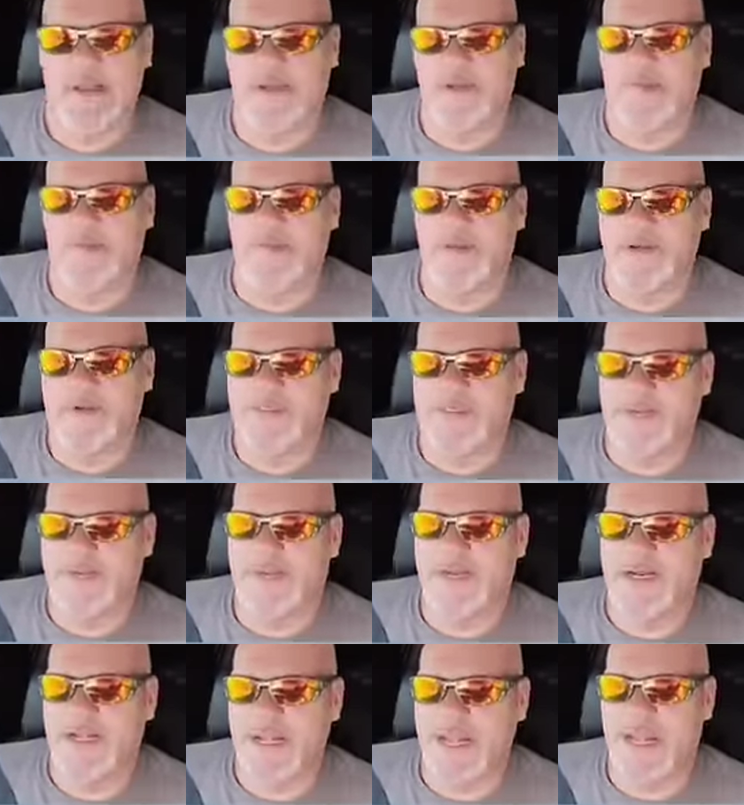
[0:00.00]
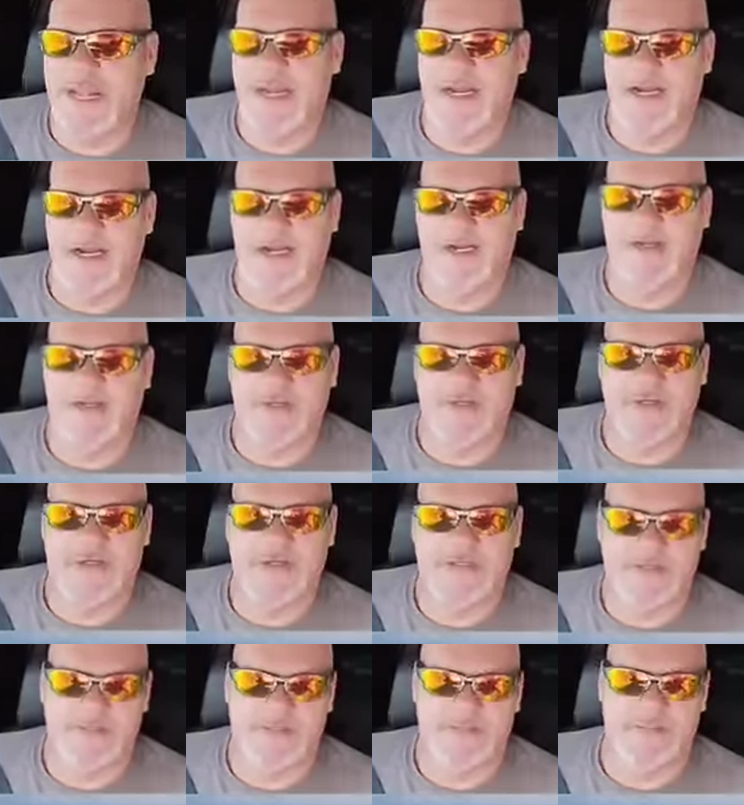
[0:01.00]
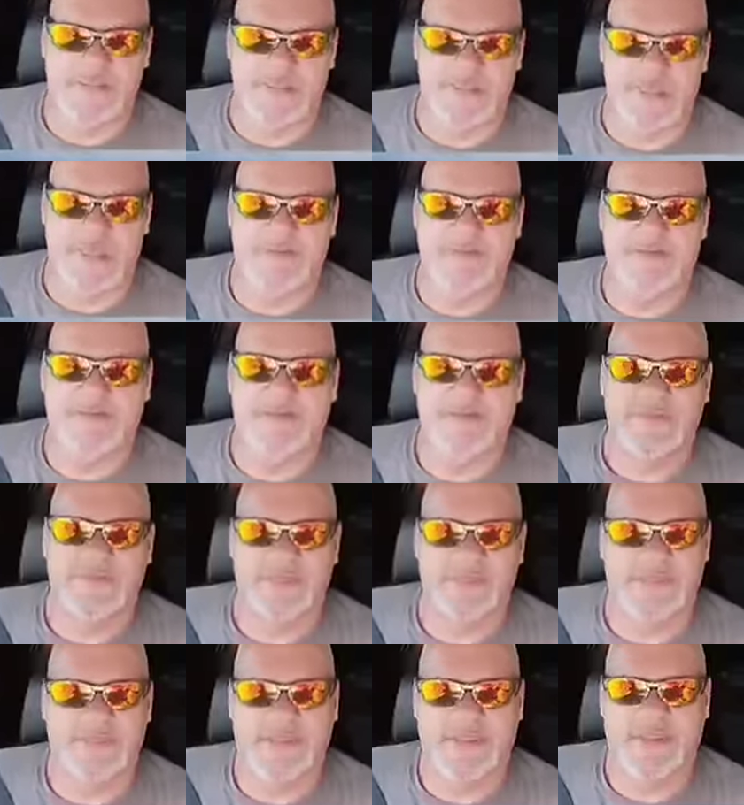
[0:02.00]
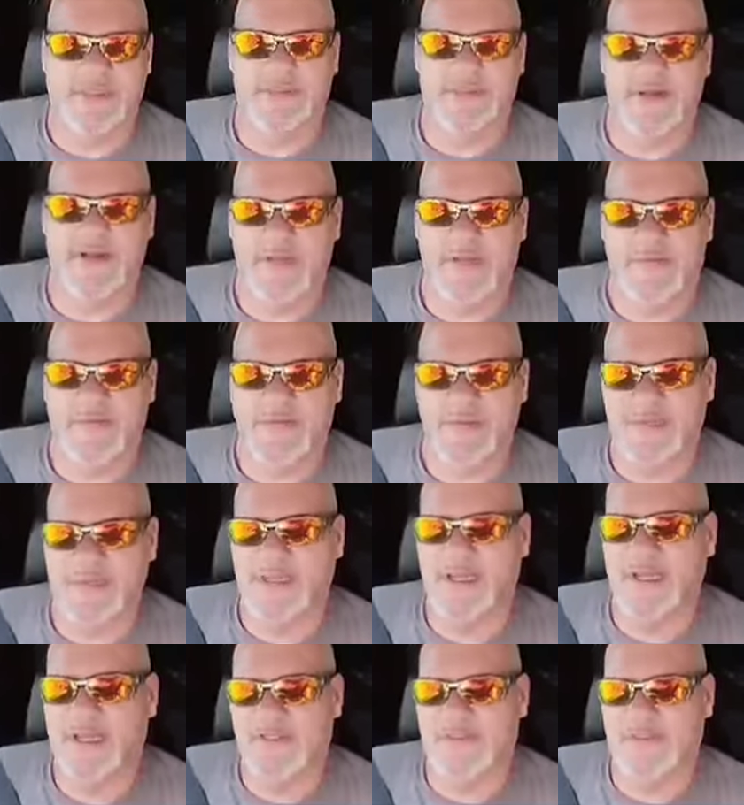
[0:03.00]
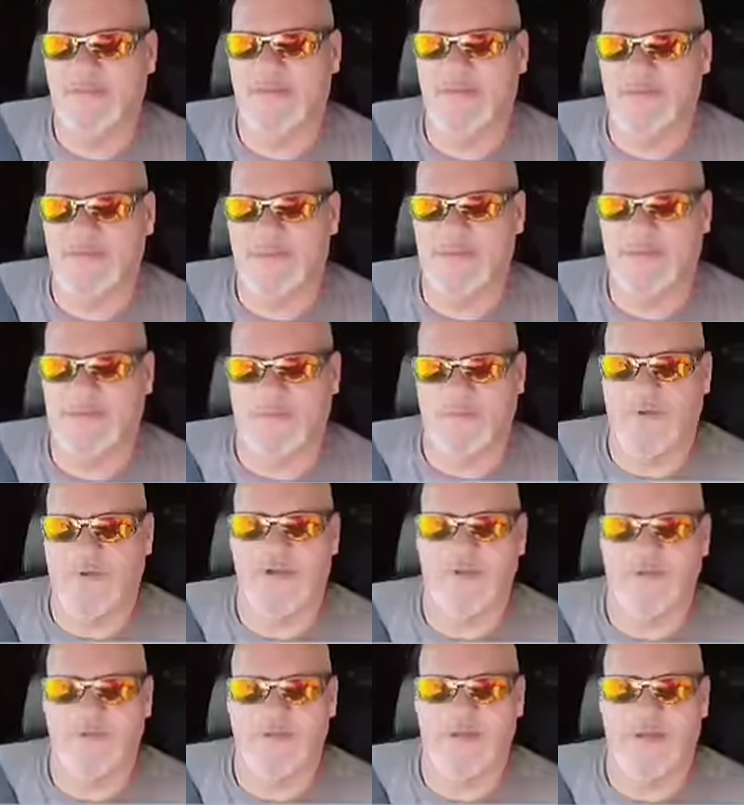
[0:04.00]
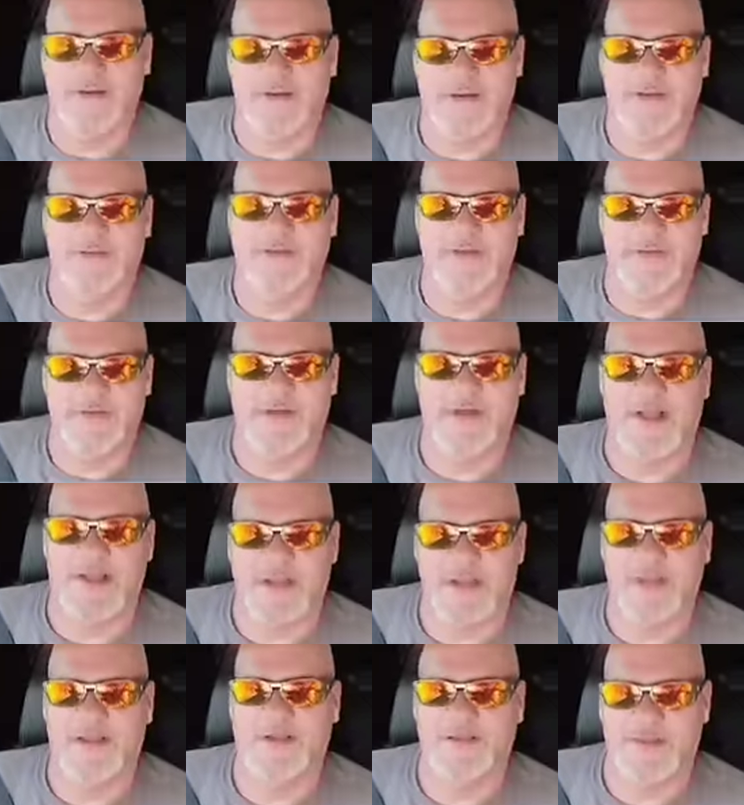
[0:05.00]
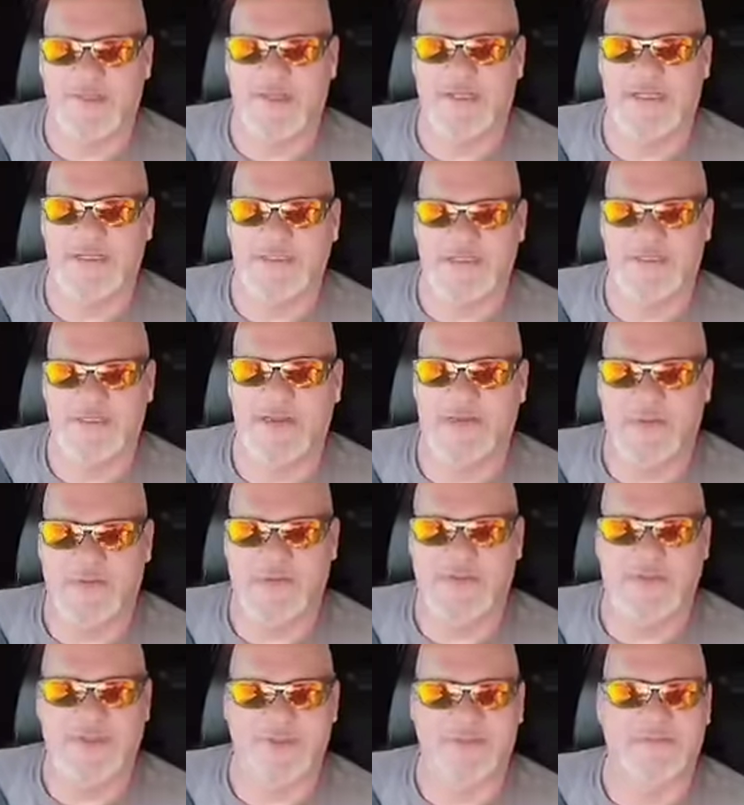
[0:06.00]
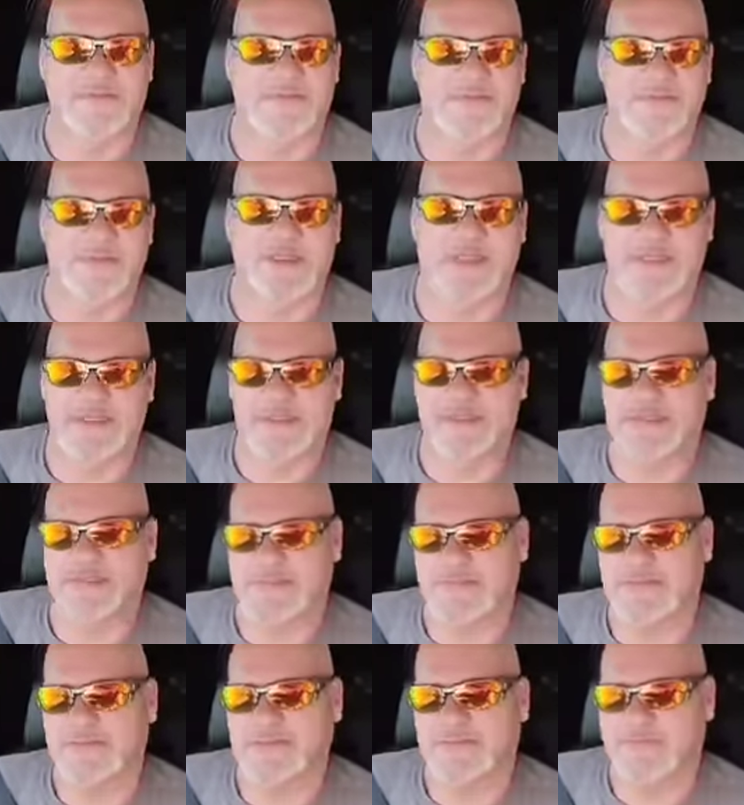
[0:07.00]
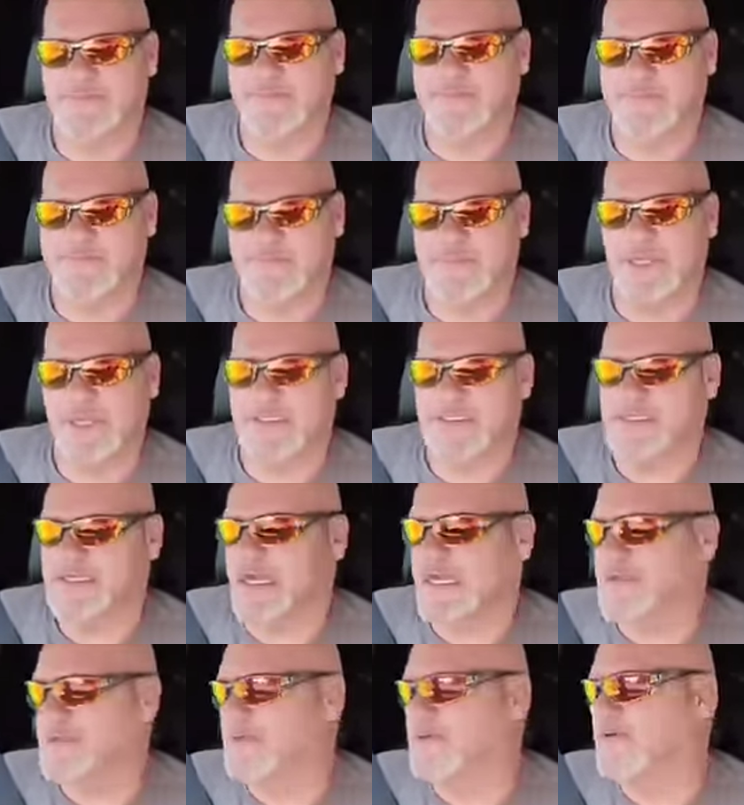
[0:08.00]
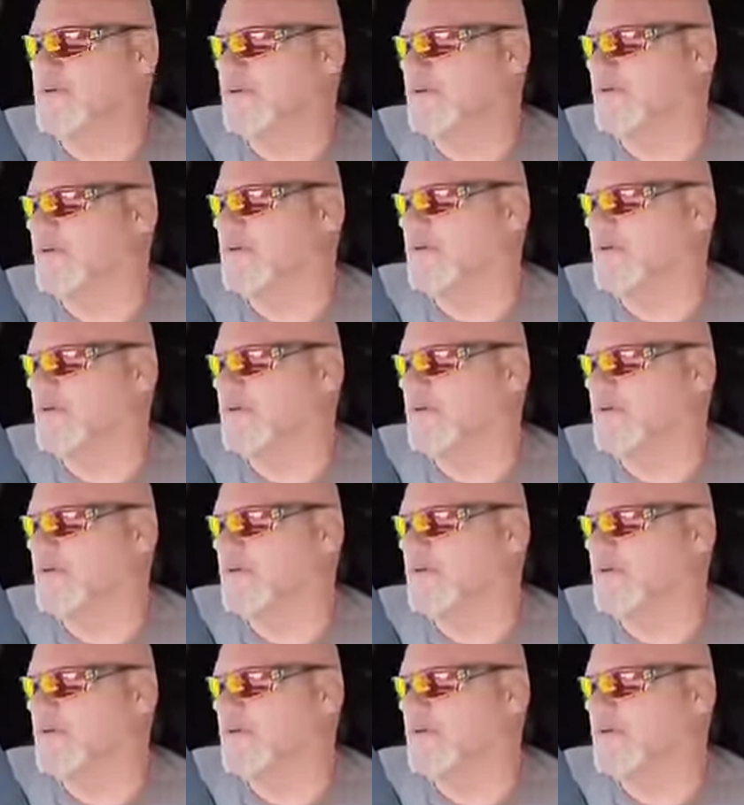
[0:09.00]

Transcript: But if somebody had a truck sitting in a driveway and the whatever they're doing right now is no good, it's not stable or